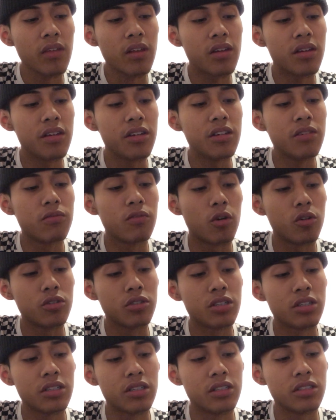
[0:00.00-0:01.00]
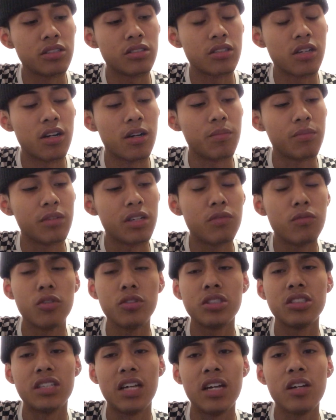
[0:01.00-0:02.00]
he broke his
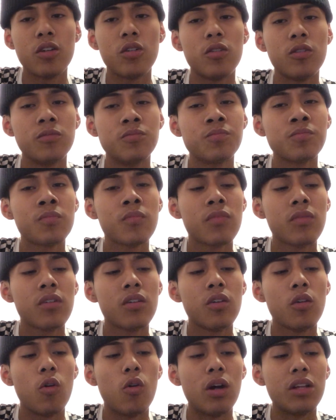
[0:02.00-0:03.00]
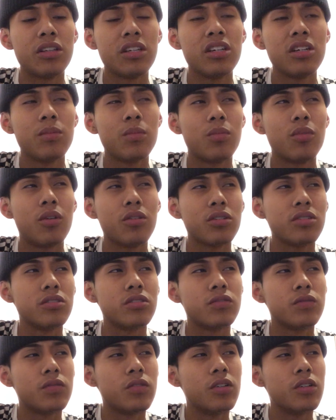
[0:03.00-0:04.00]
ankle, or I think he broke his
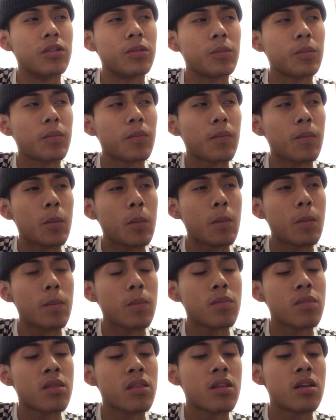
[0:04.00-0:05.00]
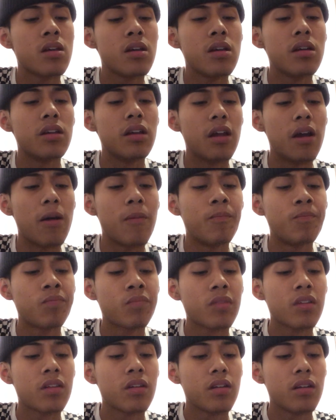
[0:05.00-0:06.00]
foot. Yeah,
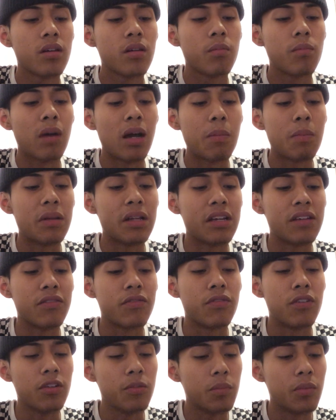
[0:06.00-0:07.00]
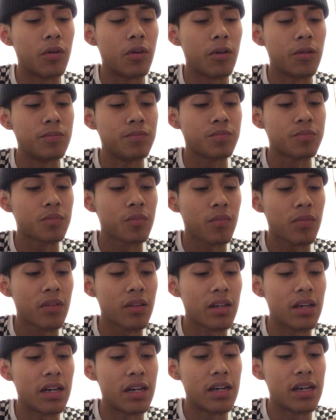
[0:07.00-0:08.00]
by playing football,
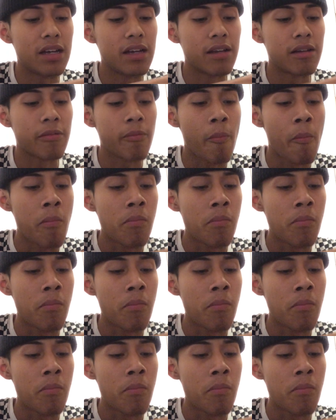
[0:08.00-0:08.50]
and